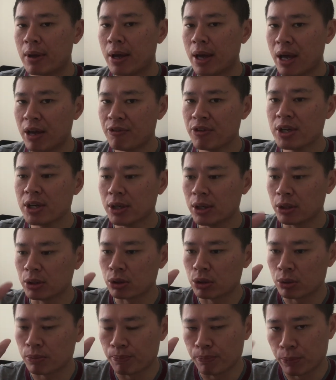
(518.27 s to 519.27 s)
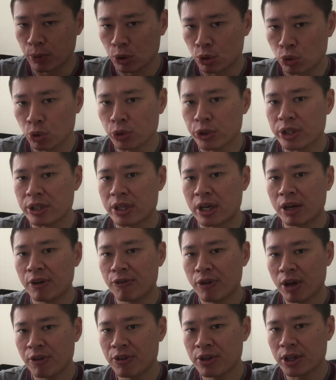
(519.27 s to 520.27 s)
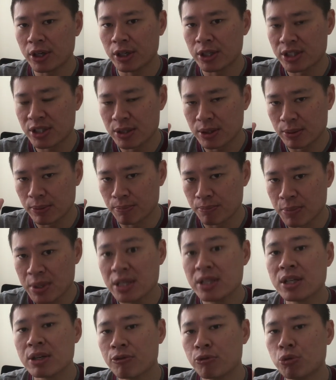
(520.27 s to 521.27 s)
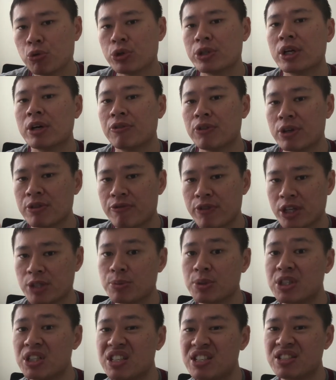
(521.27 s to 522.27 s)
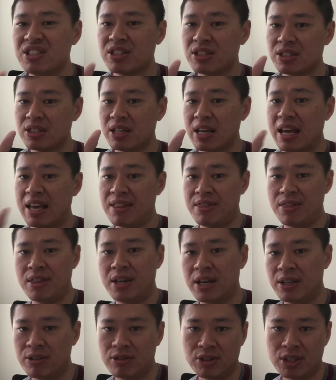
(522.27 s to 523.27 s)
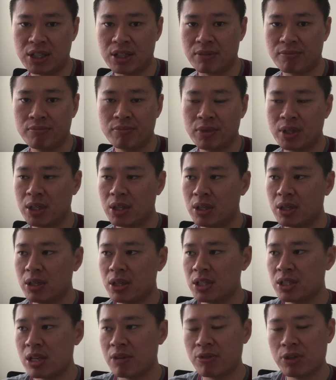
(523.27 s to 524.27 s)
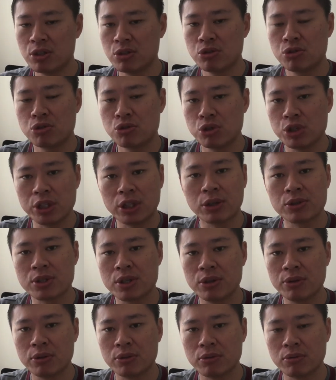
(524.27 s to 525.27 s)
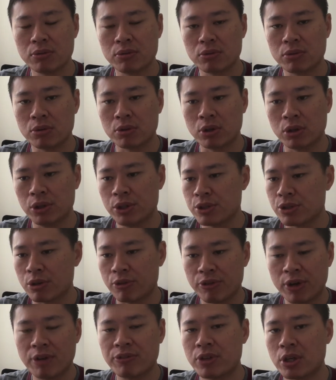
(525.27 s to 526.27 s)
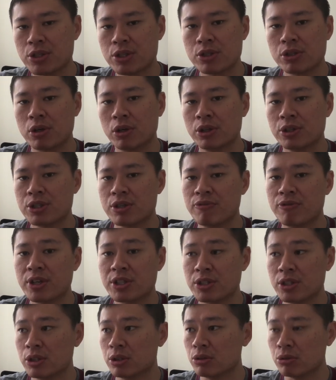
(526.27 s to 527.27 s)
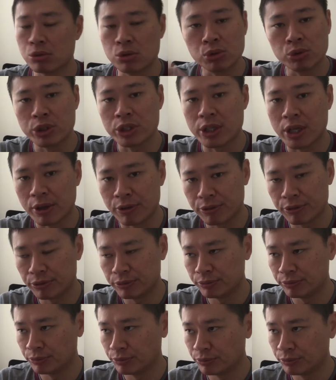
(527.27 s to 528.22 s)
Having a good enough, having a meaningful enough investment is another thing. Is having $3,000 or $5,000 invested good enough?